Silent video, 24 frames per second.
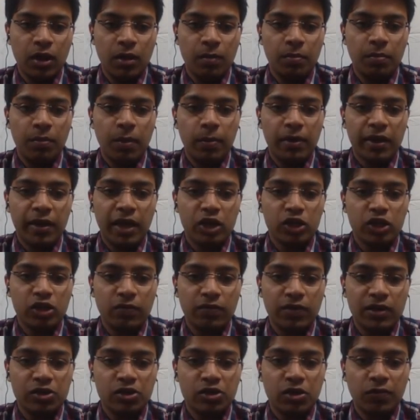Publication
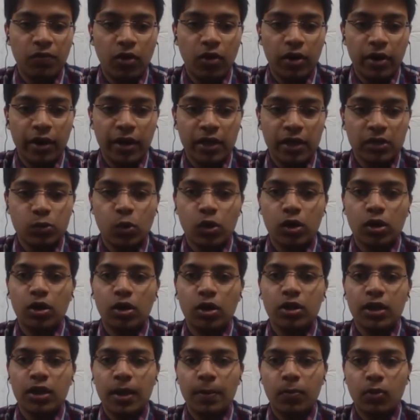of list of holidays, what
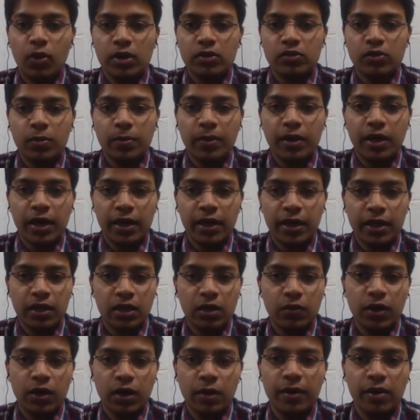all the employees will be getting,
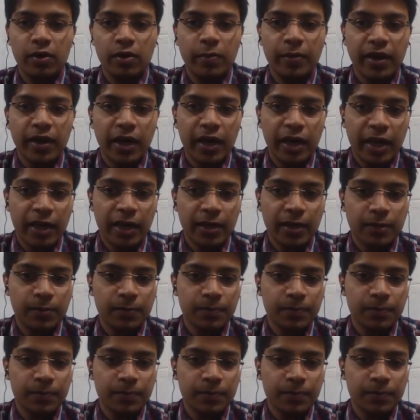the workmen will be getting.